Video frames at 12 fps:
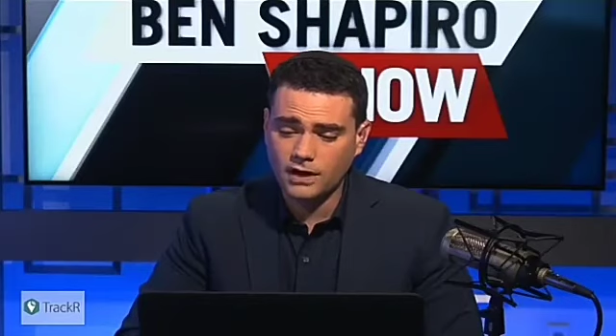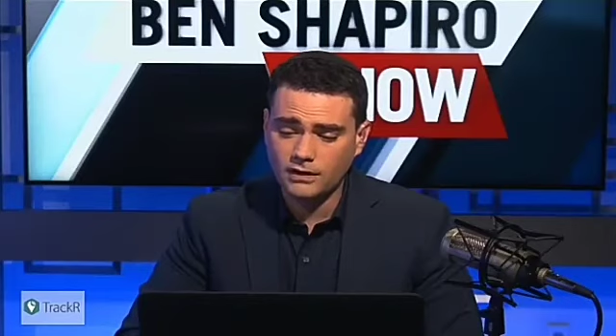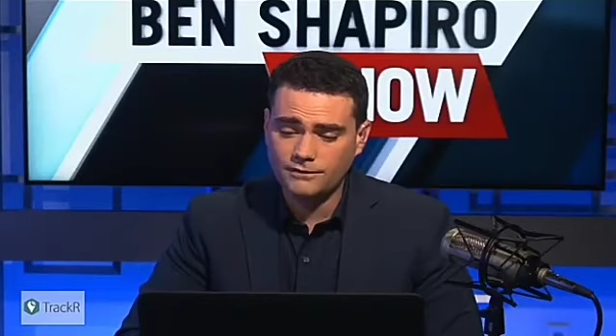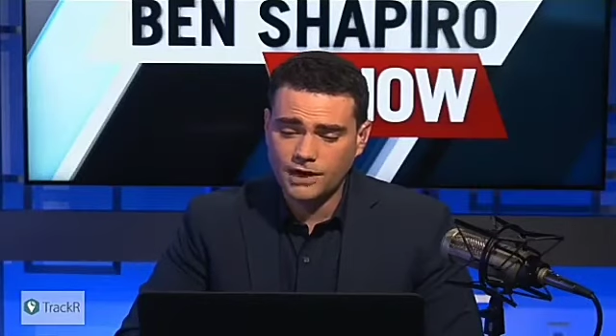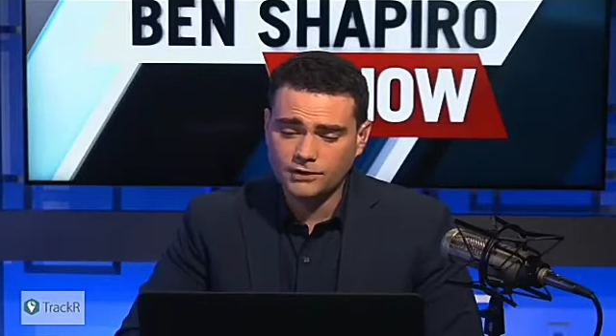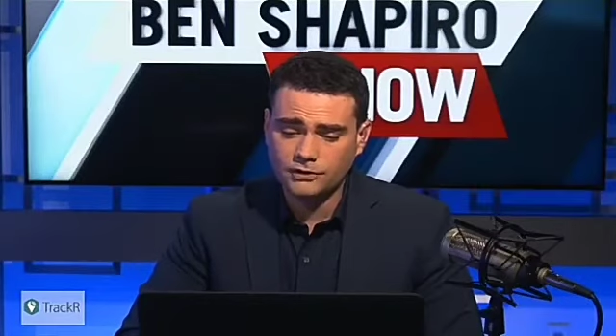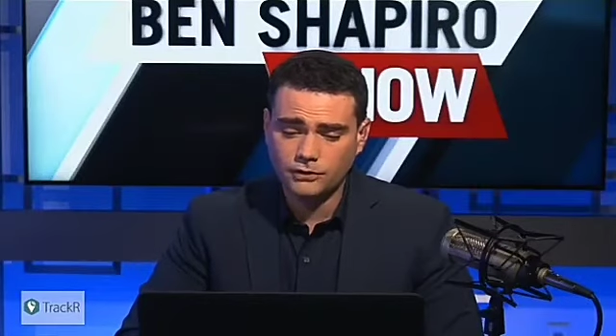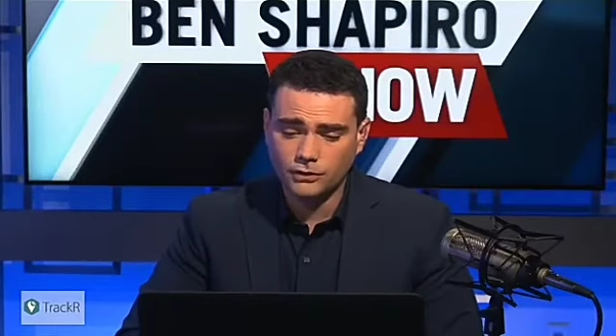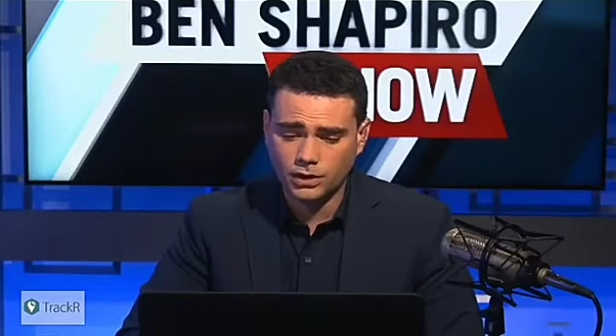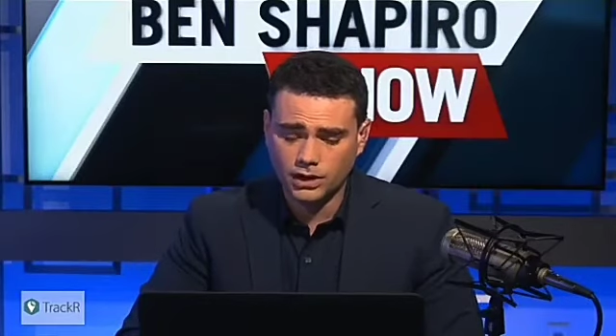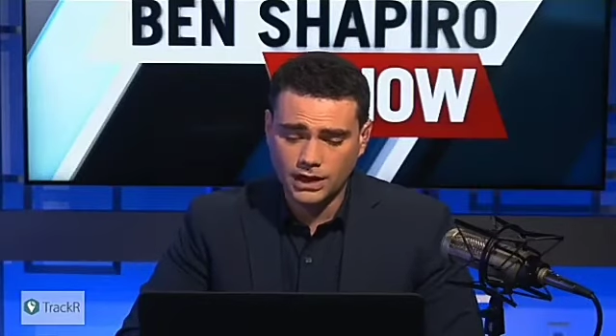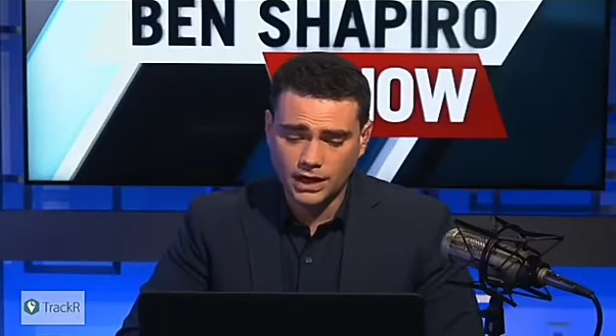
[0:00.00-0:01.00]
shut down
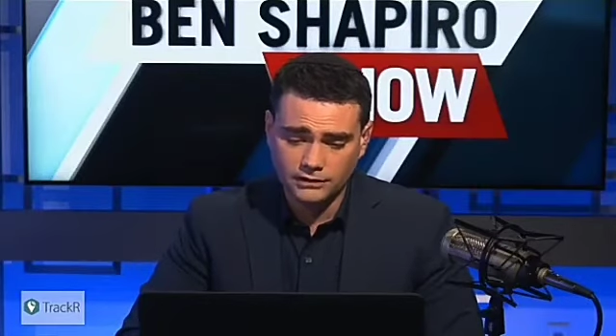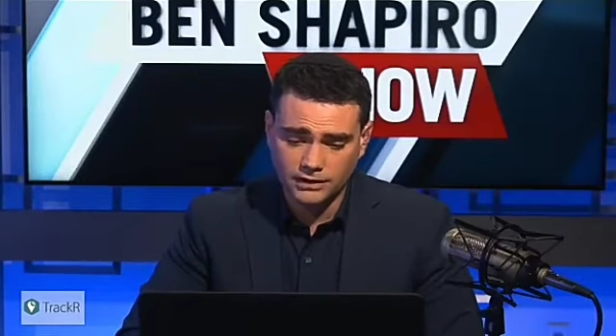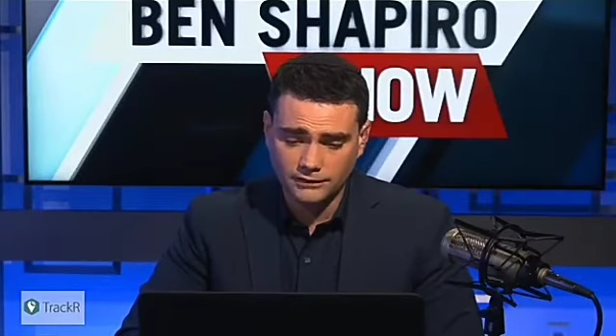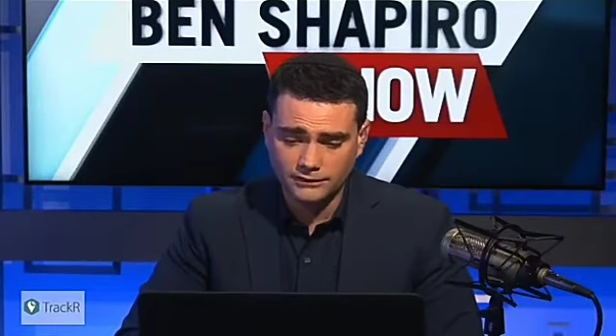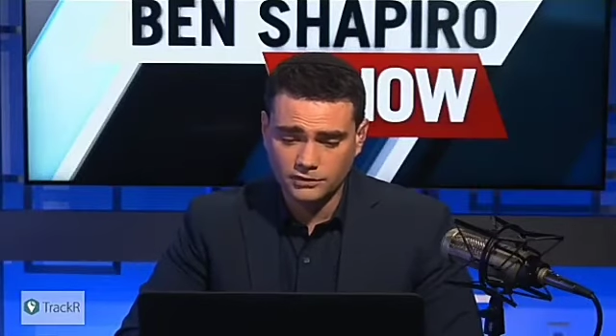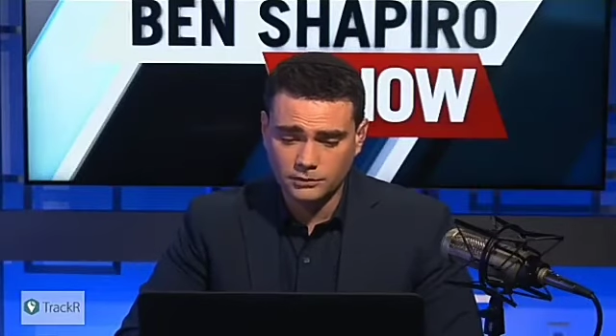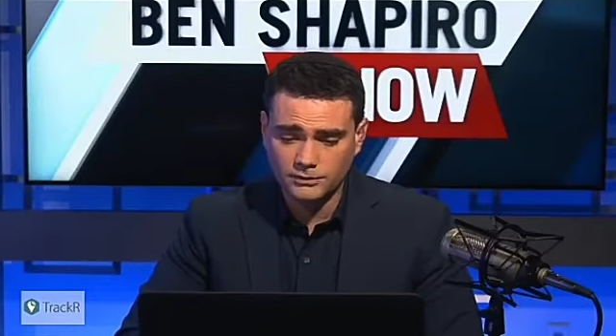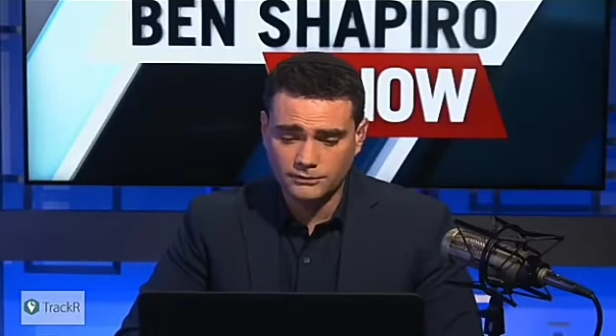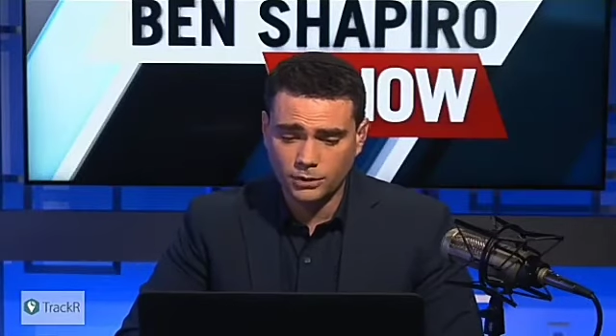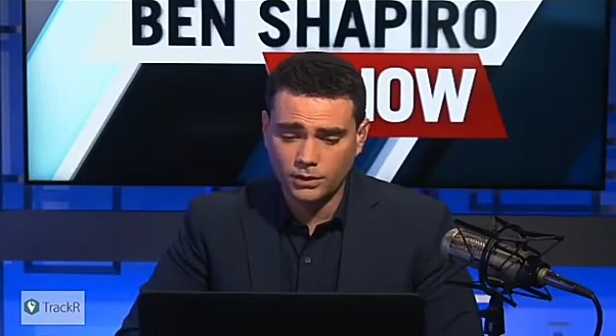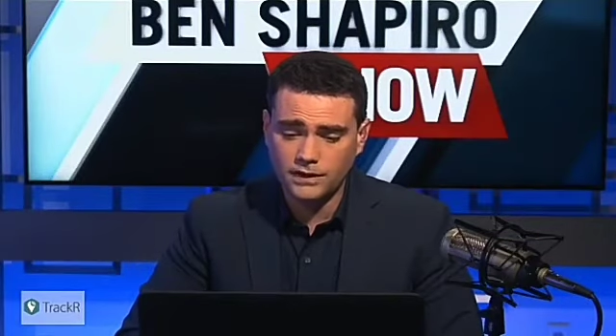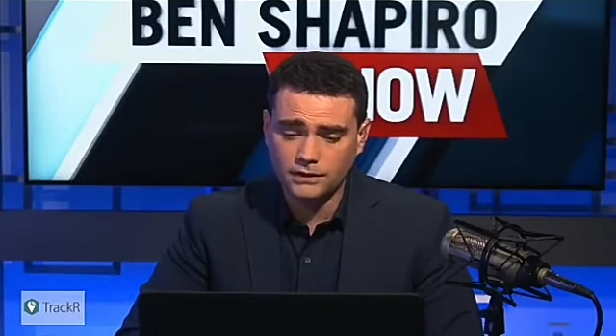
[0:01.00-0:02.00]
fascist organizing efforts
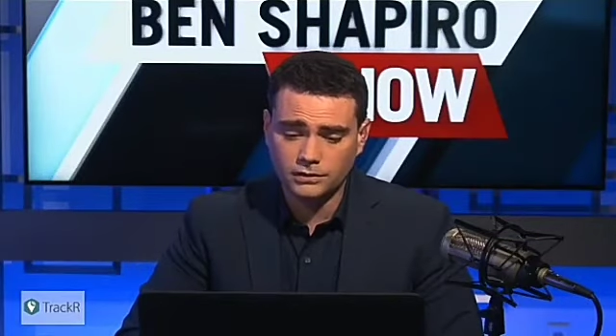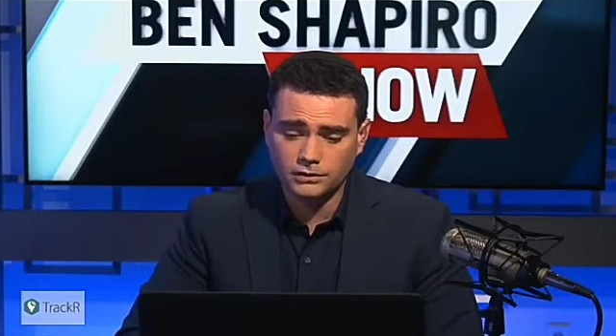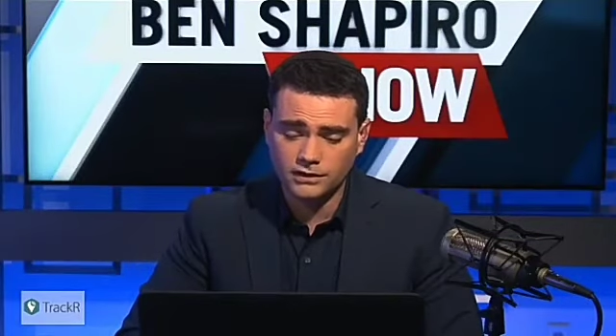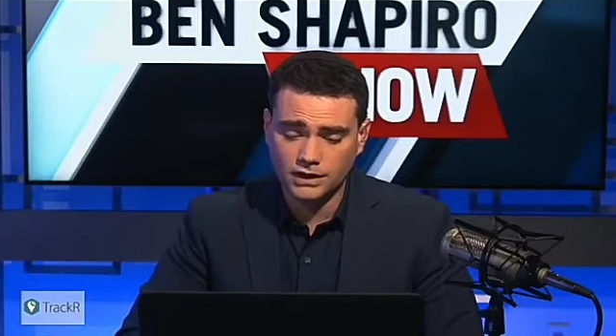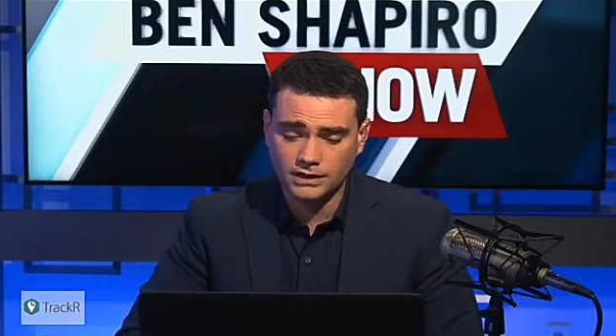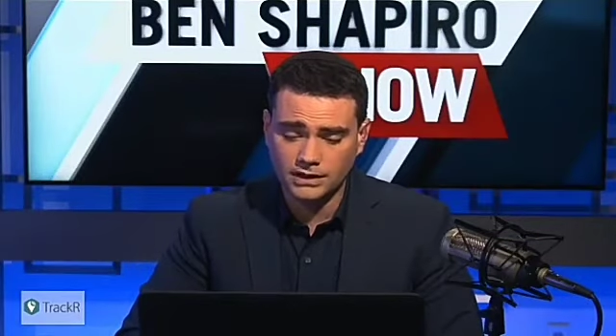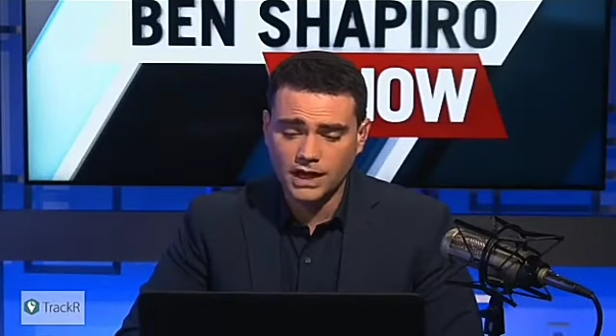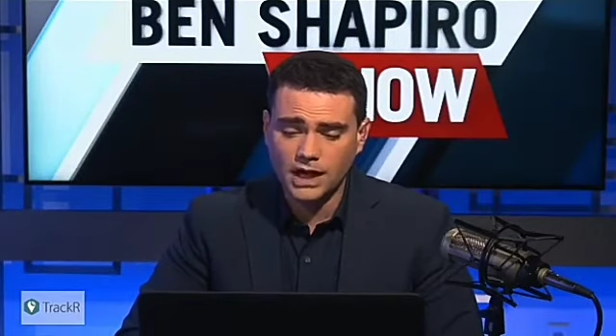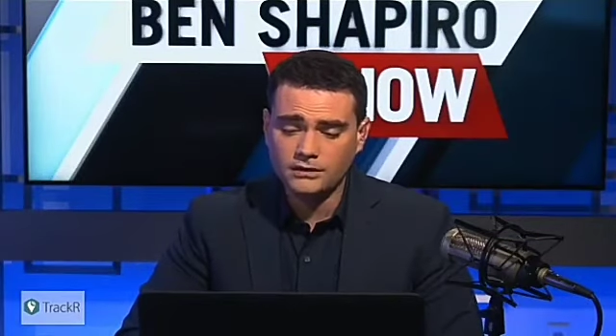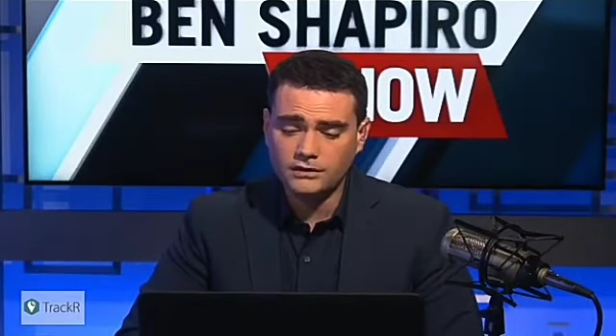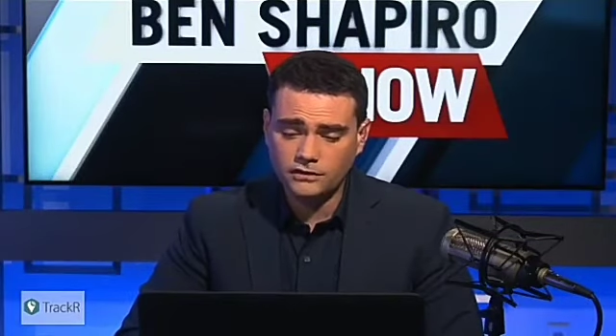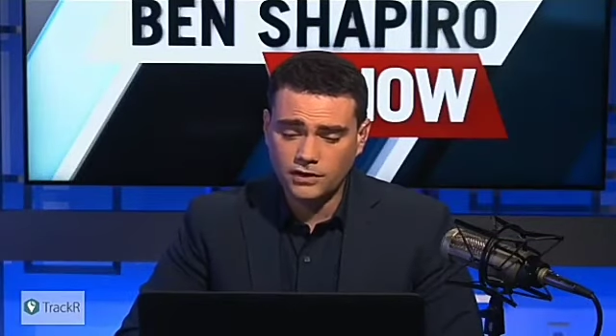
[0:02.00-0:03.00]
before they turn deadly